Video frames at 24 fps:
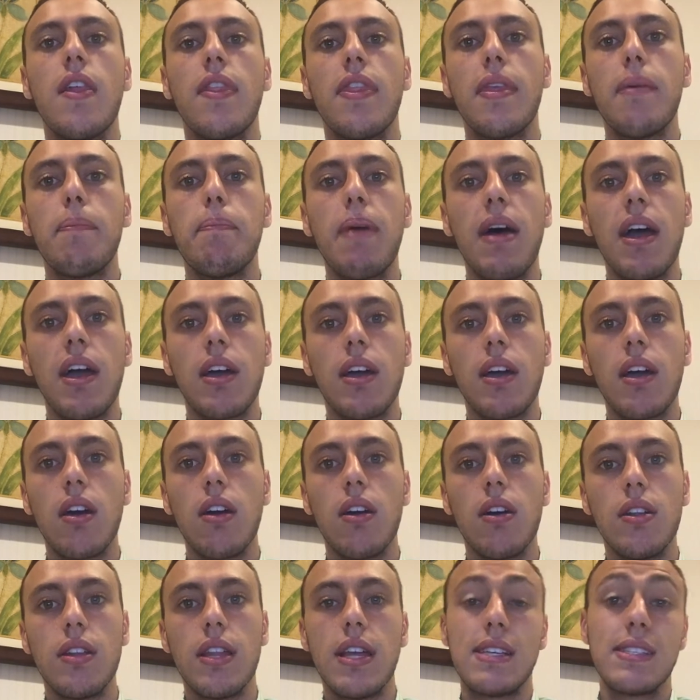
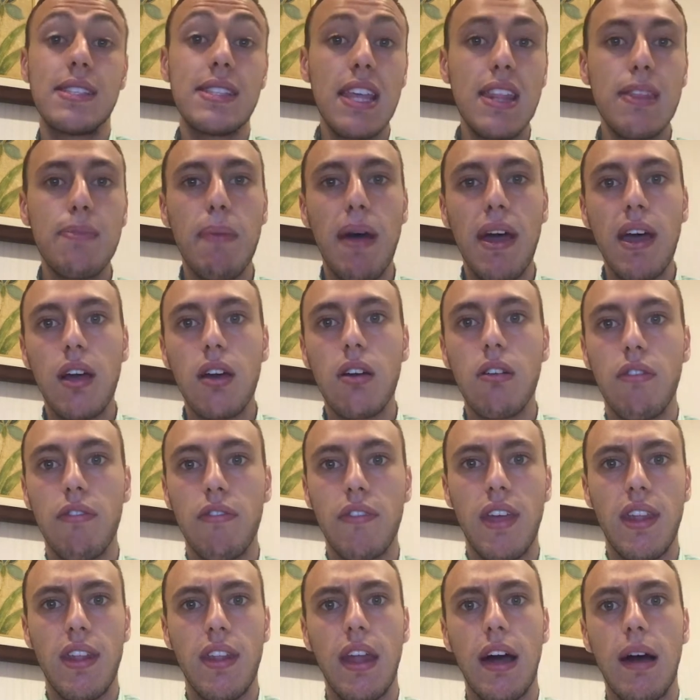the State Bank of
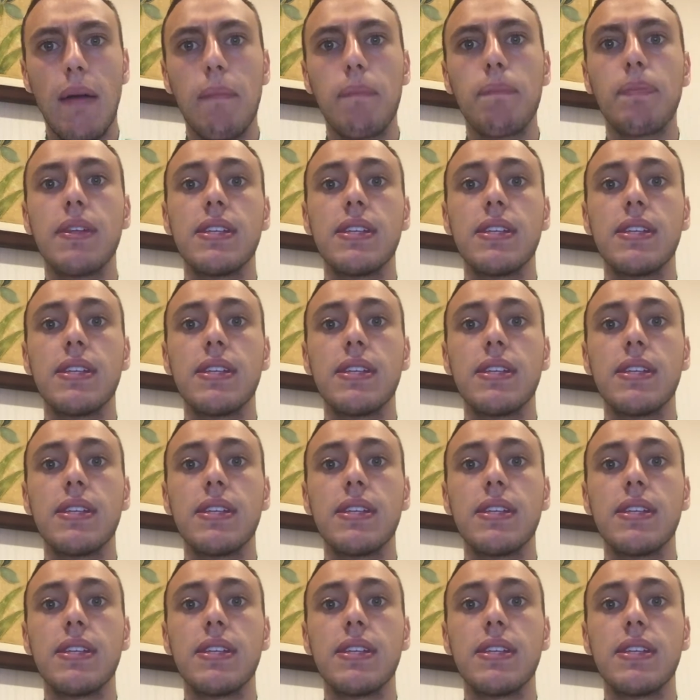Vietnam.